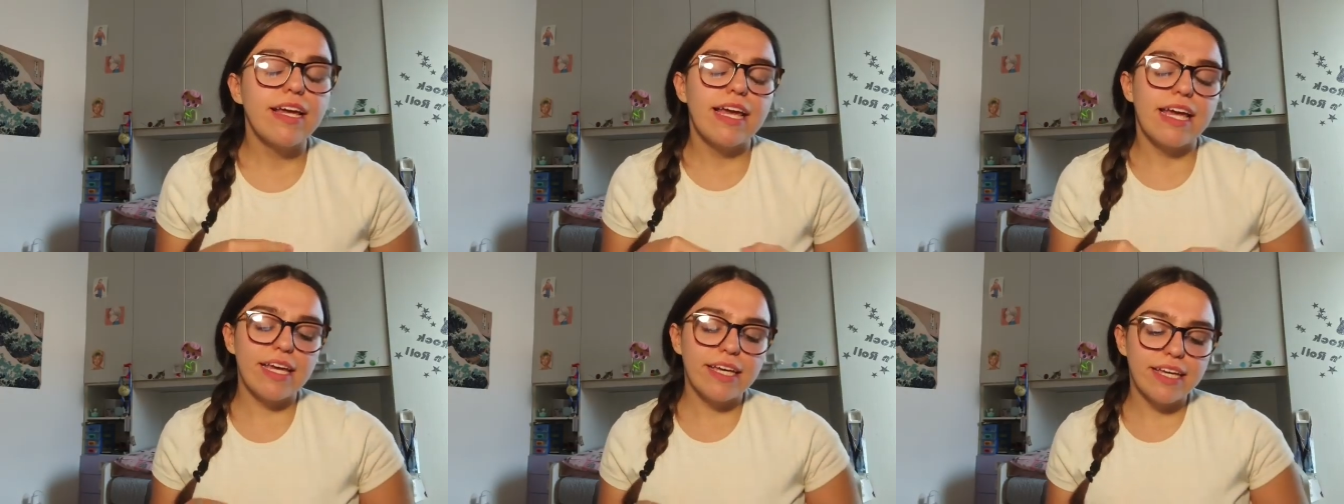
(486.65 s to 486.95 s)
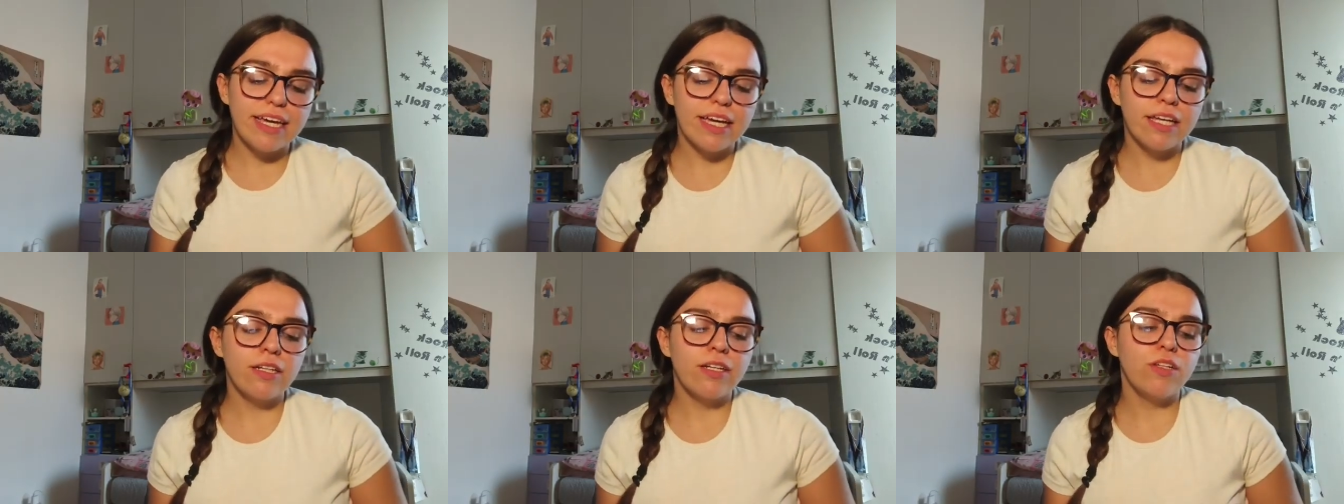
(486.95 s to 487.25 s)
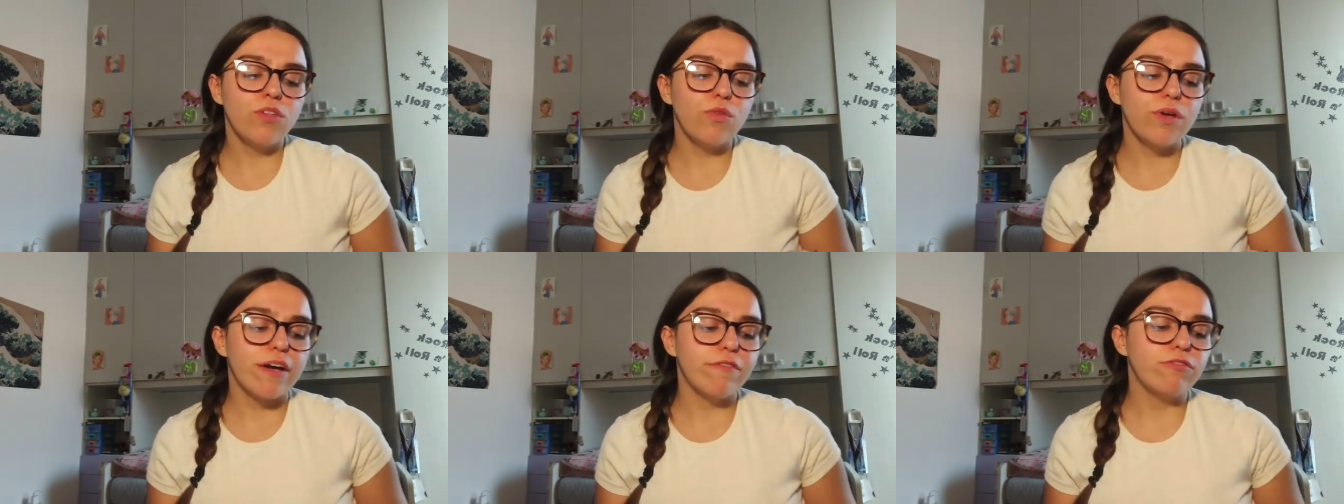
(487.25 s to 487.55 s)
Again,
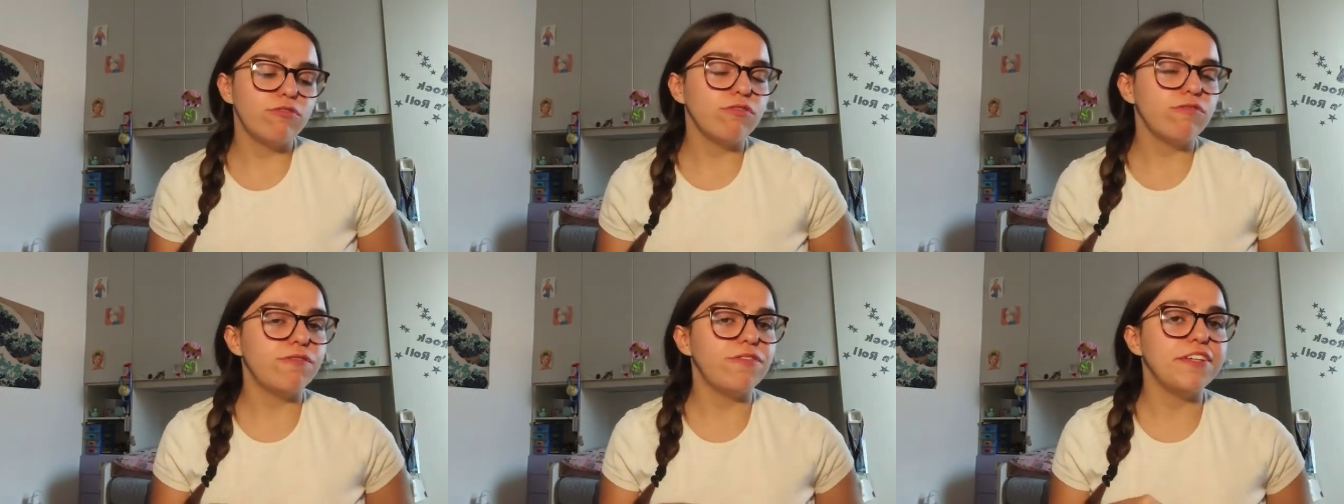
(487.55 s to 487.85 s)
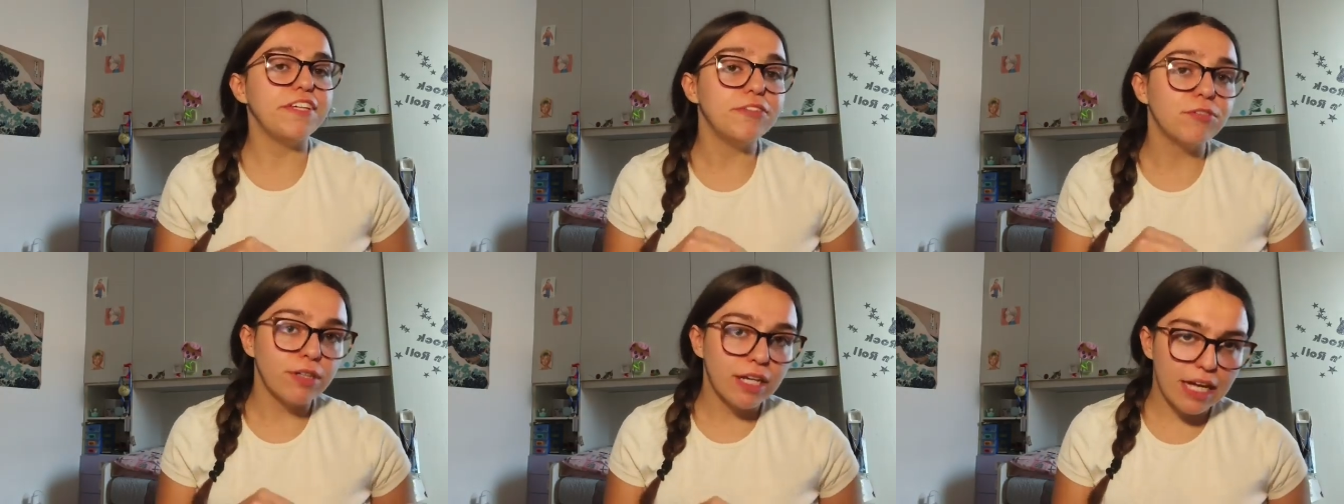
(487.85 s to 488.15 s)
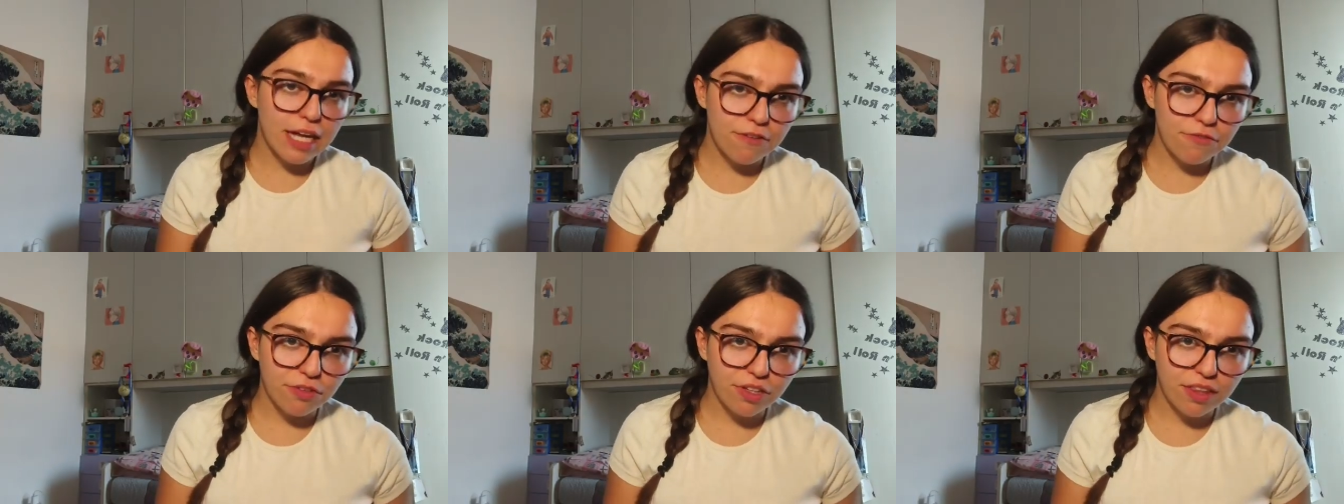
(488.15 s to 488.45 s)
you have to fill
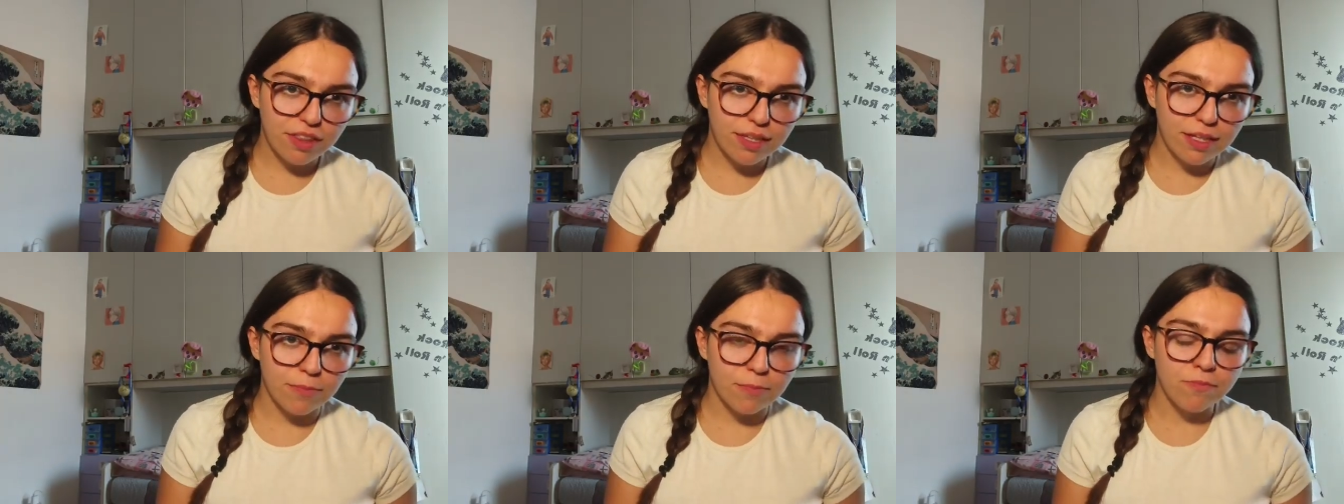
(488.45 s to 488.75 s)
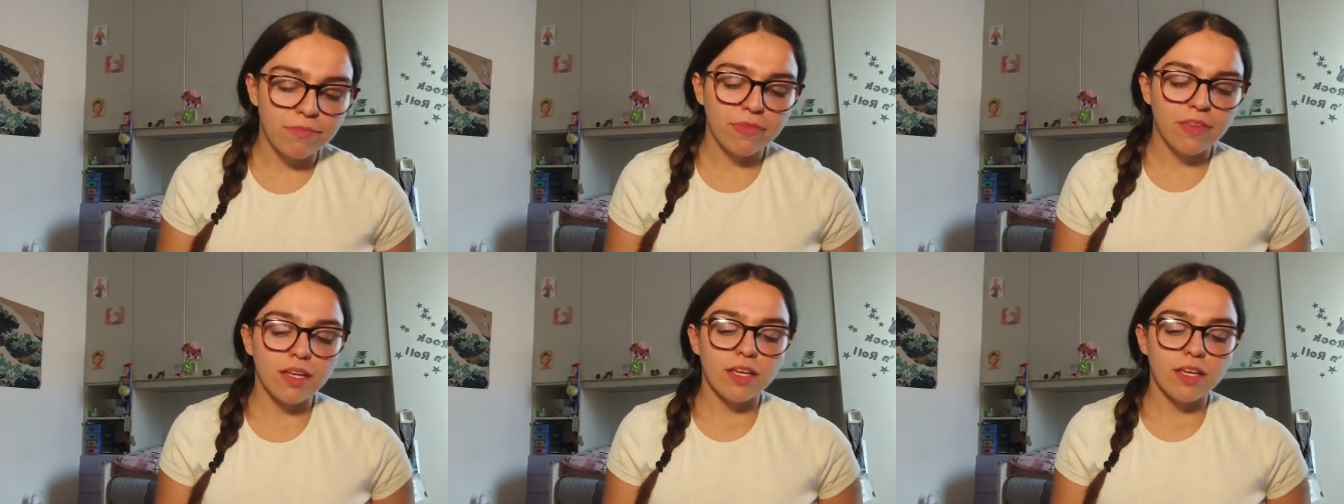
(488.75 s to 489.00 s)
everything.